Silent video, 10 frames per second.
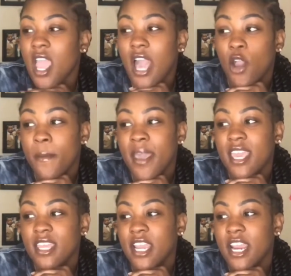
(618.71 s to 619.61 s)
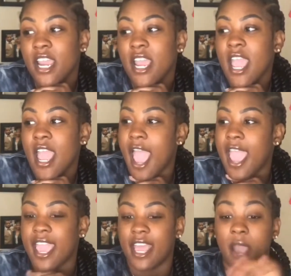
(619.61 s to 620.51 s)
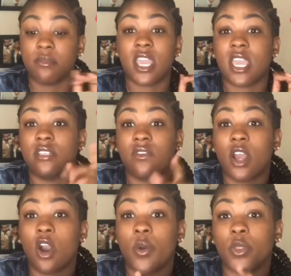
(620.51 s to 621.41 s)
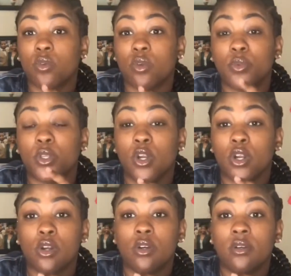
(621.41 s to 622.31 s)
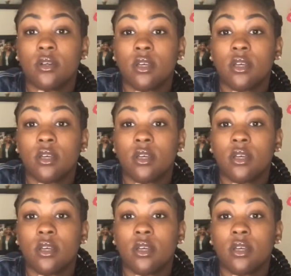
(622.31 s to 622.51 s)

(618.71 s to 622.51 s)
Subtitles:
I go back in there and I'm thinking he's gonna go in the room with the girl.